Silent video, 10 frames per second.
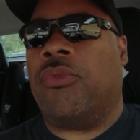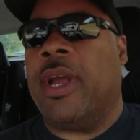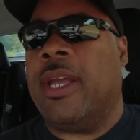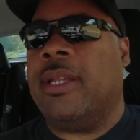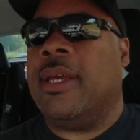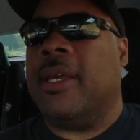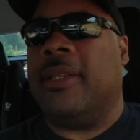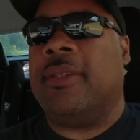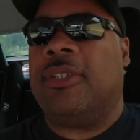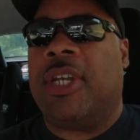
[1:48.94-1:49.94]
rein
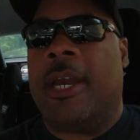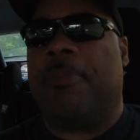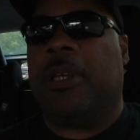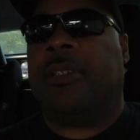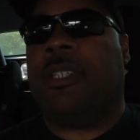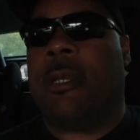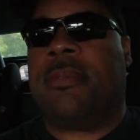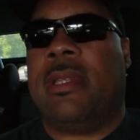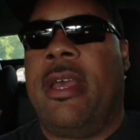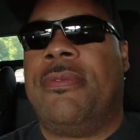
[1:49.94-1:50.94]
in
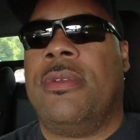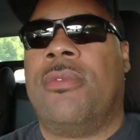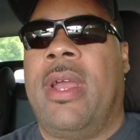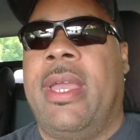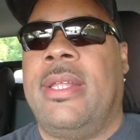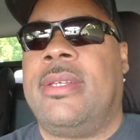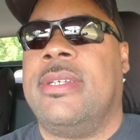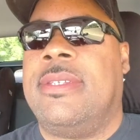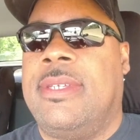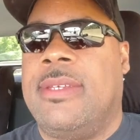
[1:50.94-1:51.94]
championships left and right
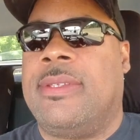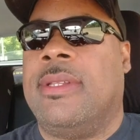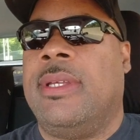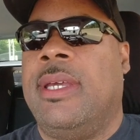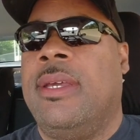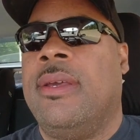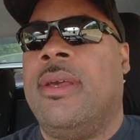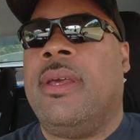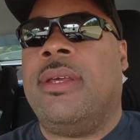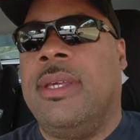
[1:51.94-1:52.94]
consistently,
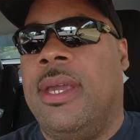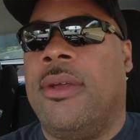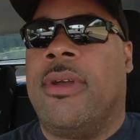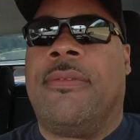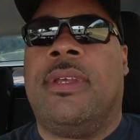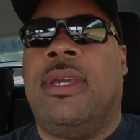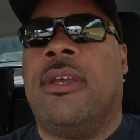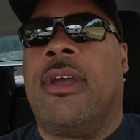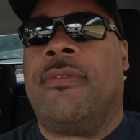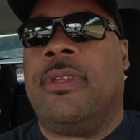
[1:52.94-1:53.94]
year after
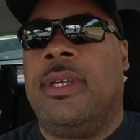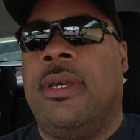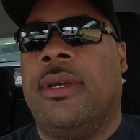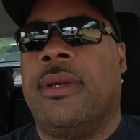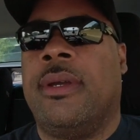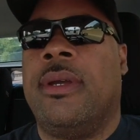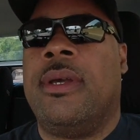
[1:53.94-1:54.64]
year after year.